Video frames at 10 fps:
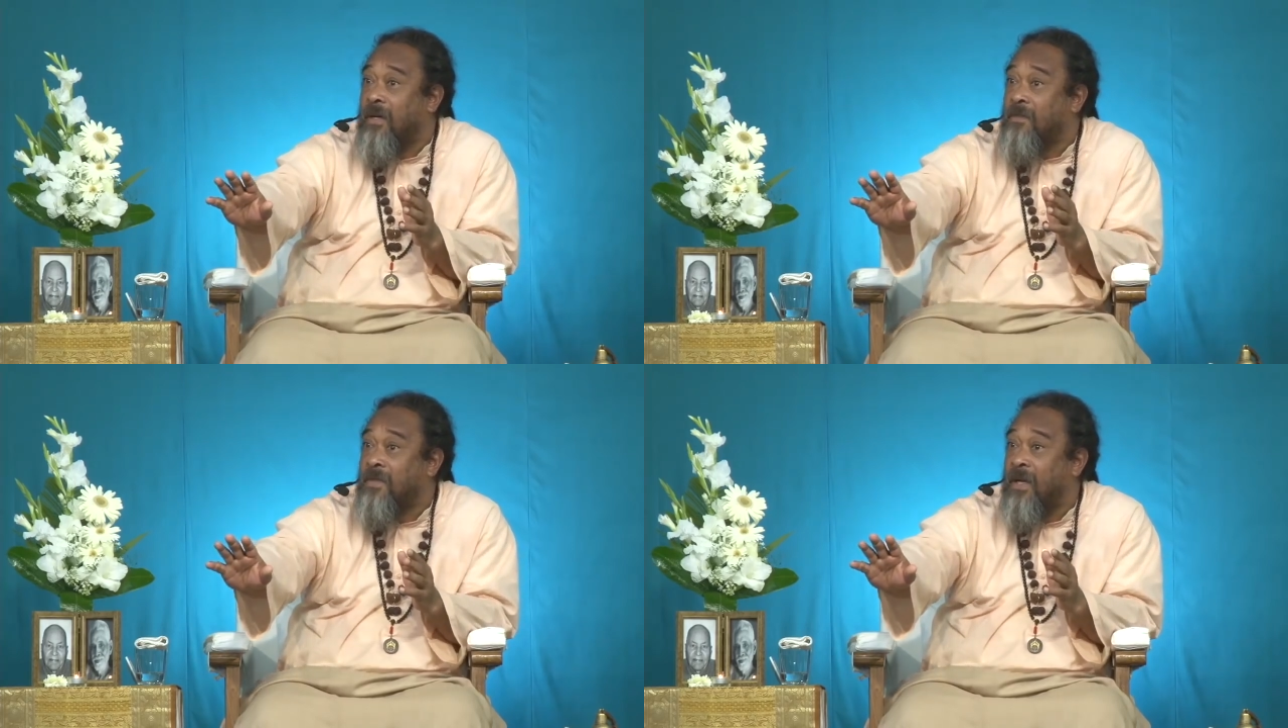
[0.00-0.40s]

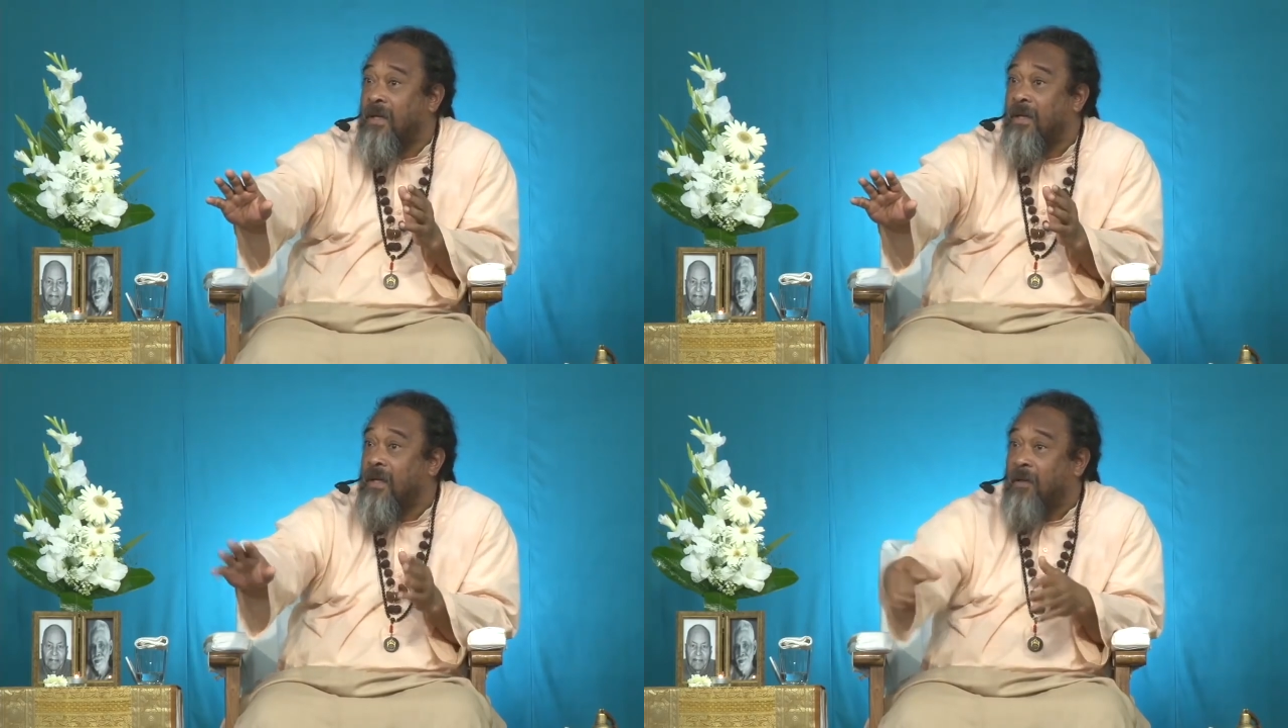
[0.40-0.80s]
I'm
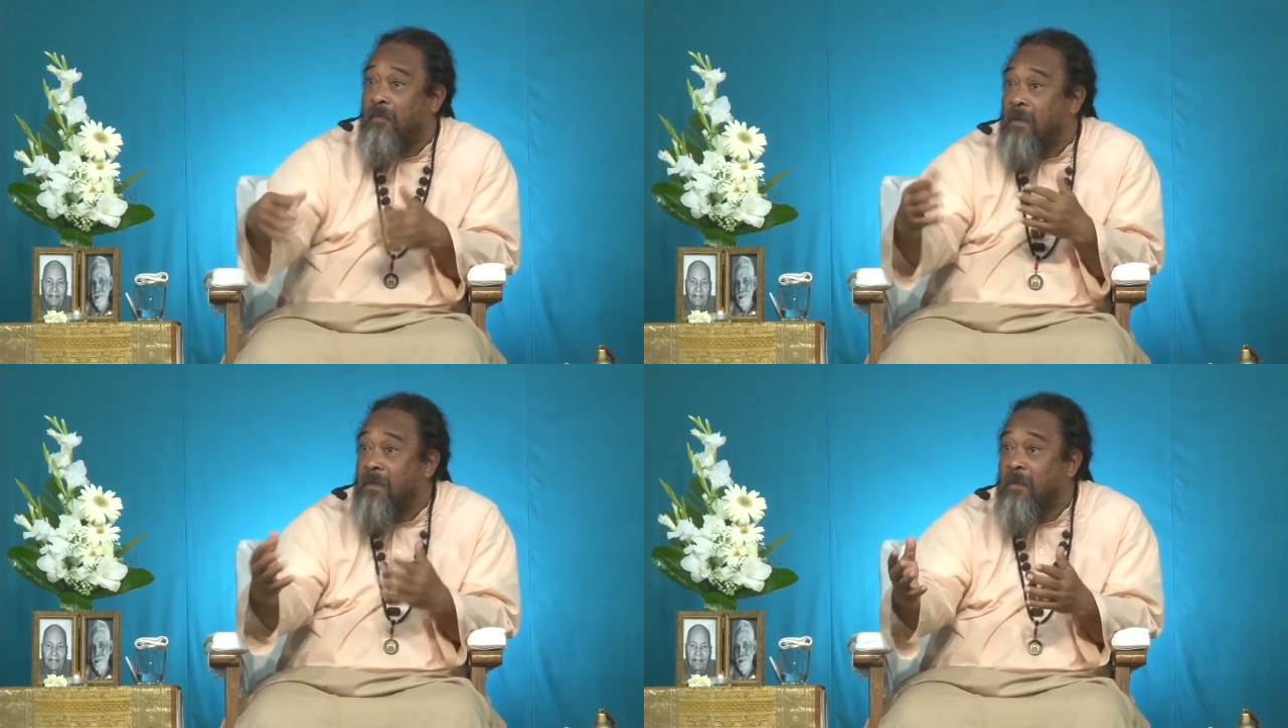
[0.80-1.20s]
saying
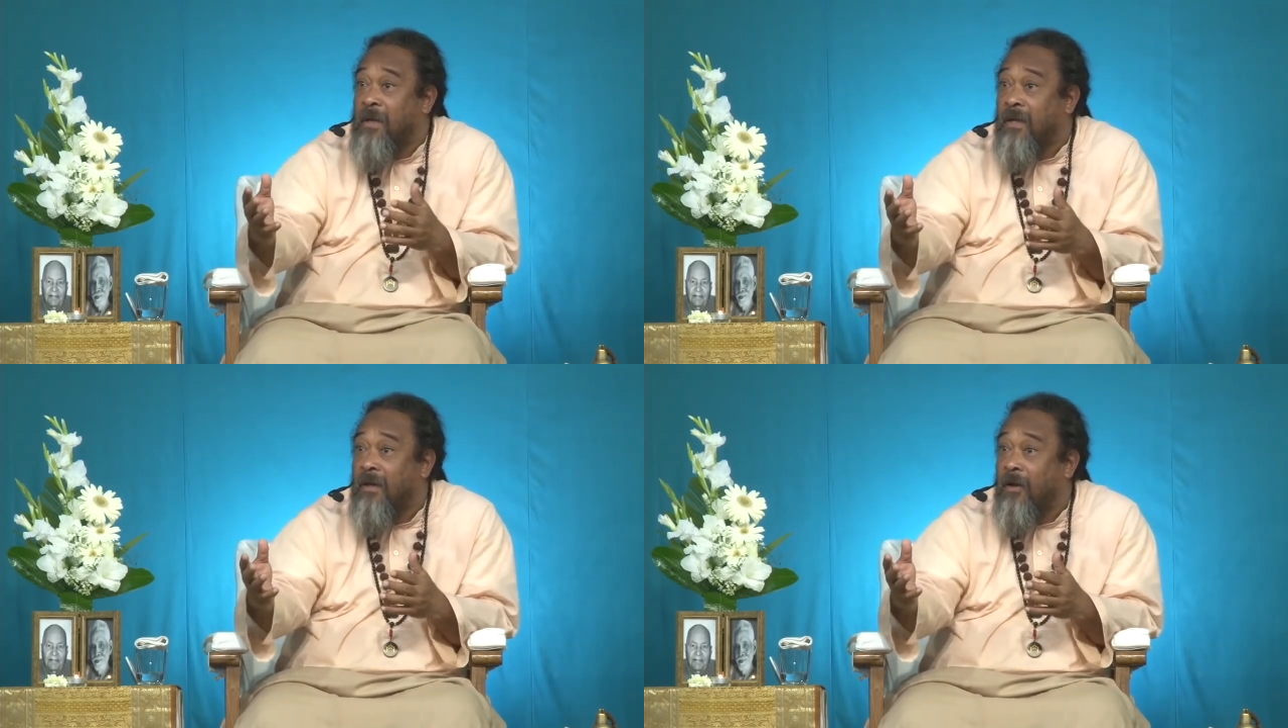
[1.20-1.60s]

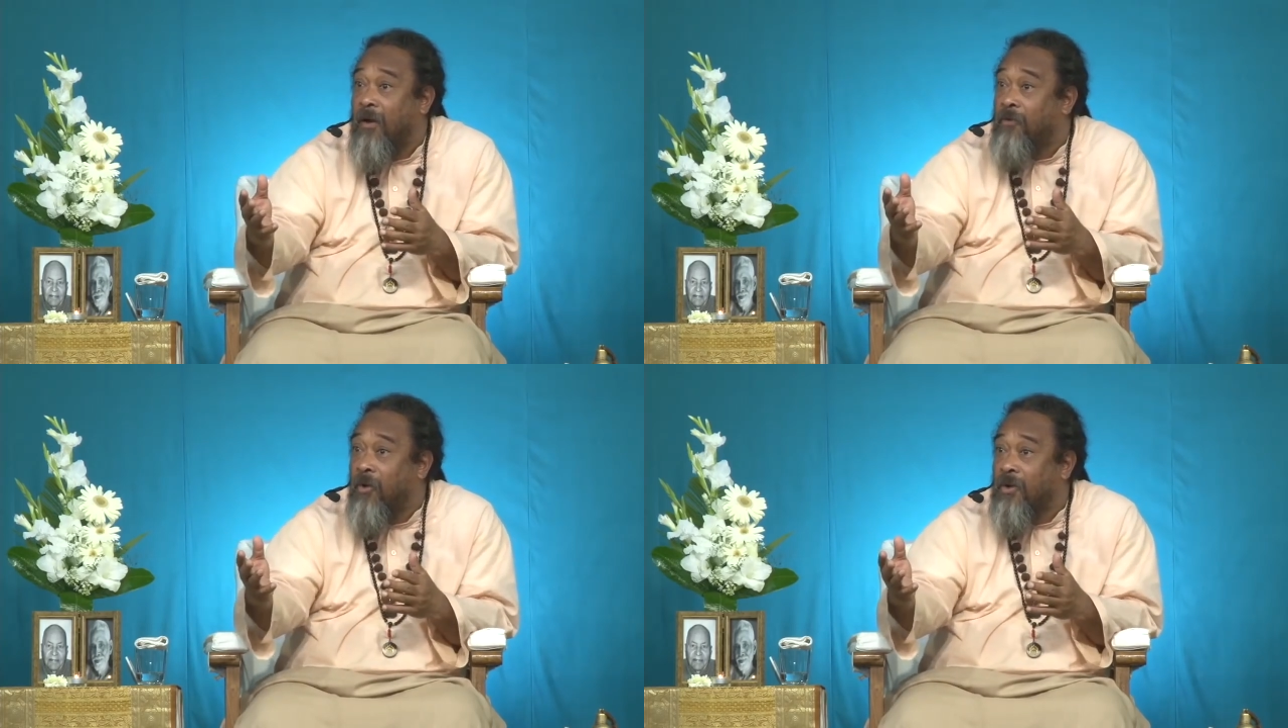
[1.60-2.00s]
maybe,
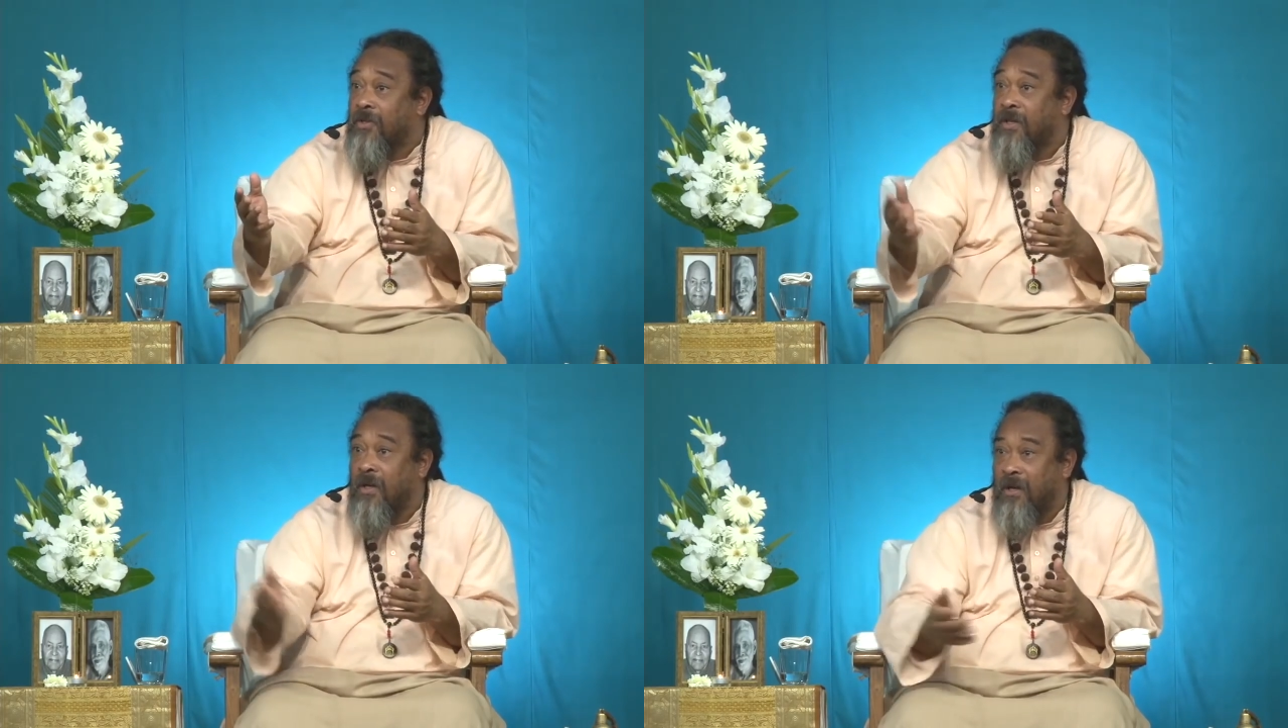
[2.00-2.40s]
of
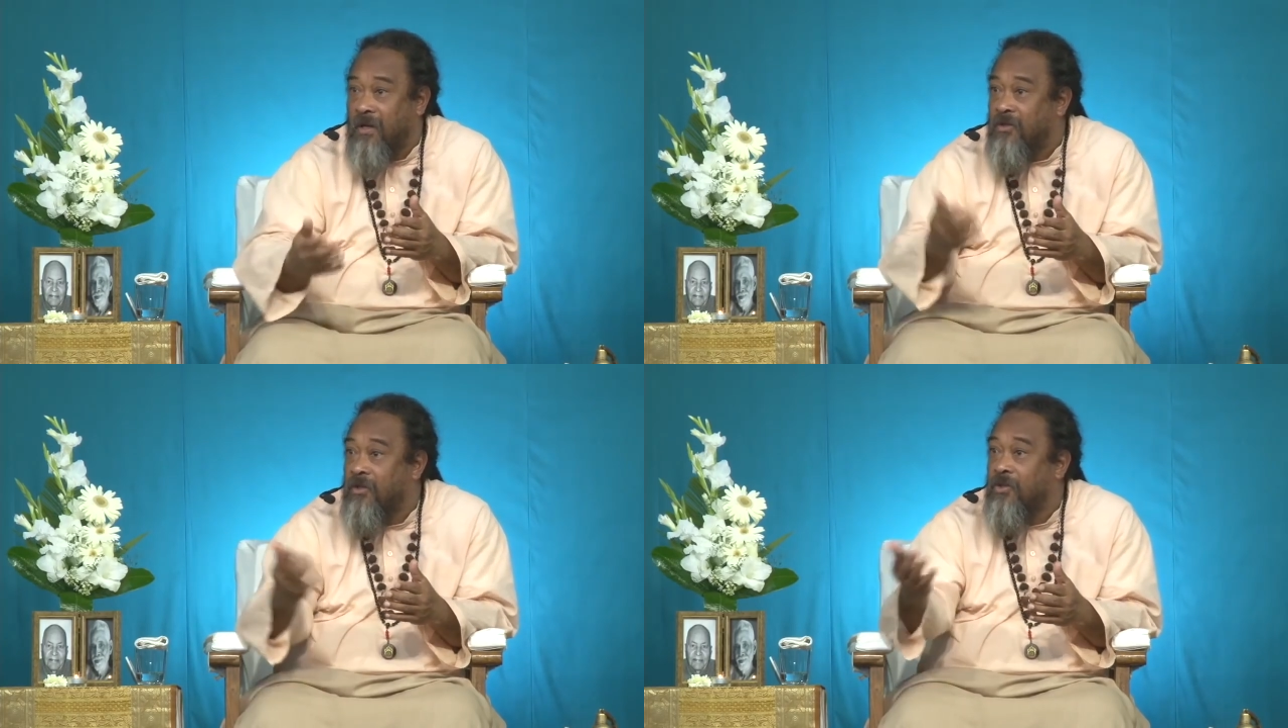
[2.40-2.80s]
course,
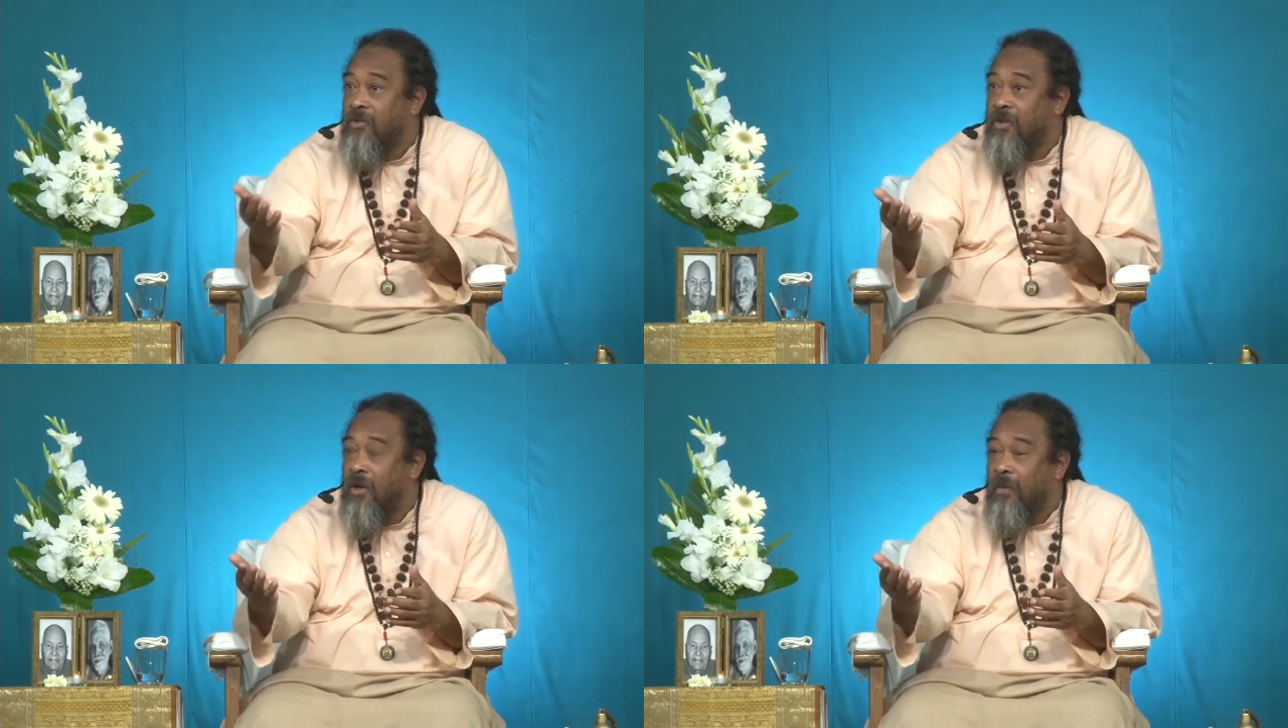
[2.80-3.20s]
continue to
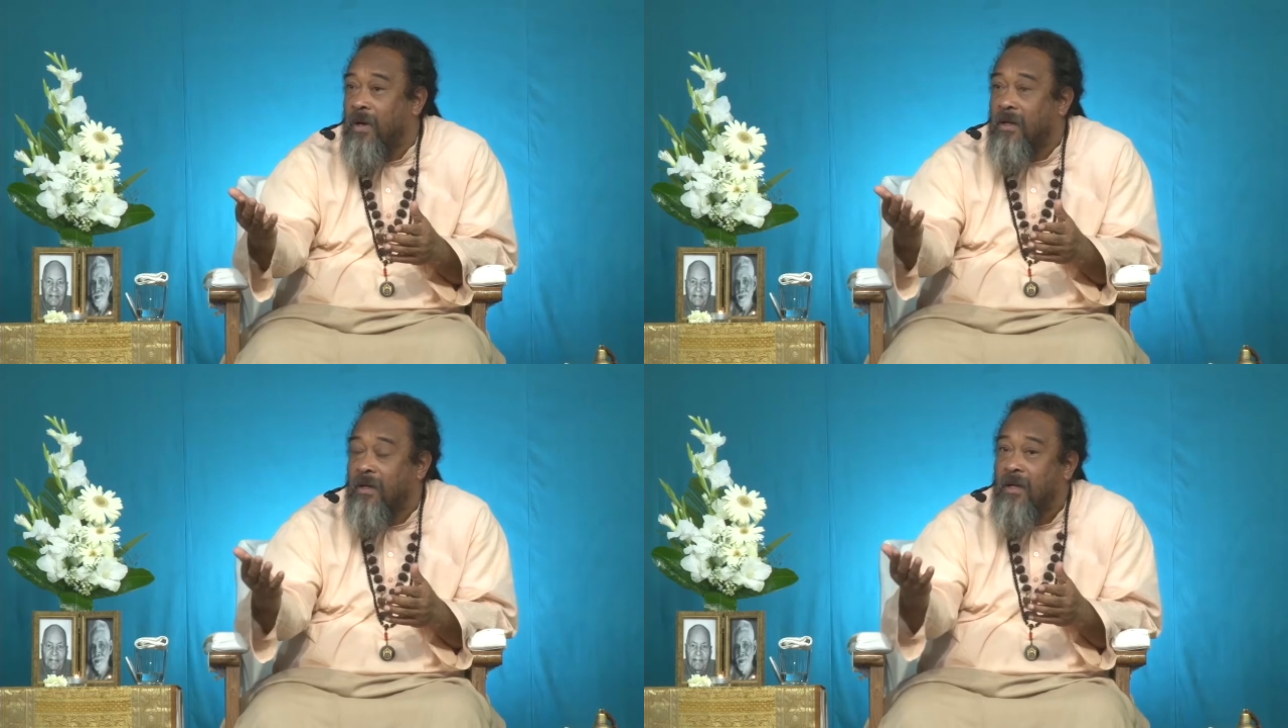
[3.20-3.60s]
do your
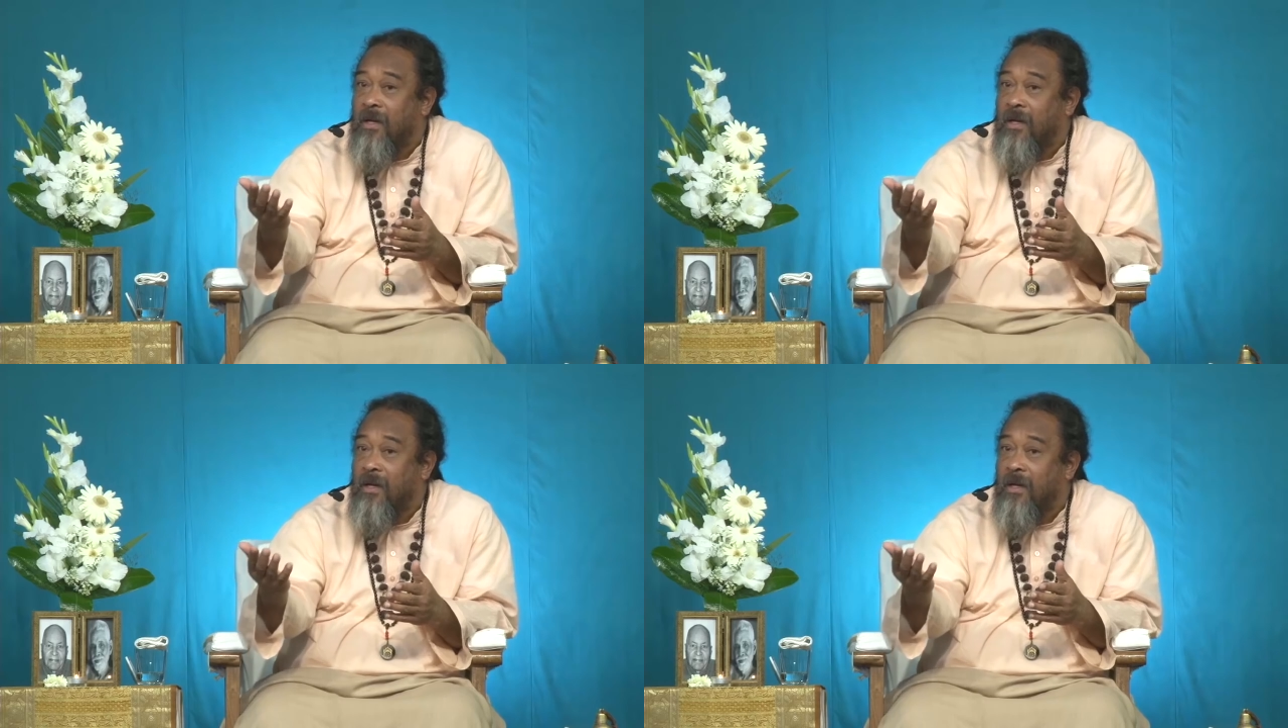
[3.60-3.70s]
work.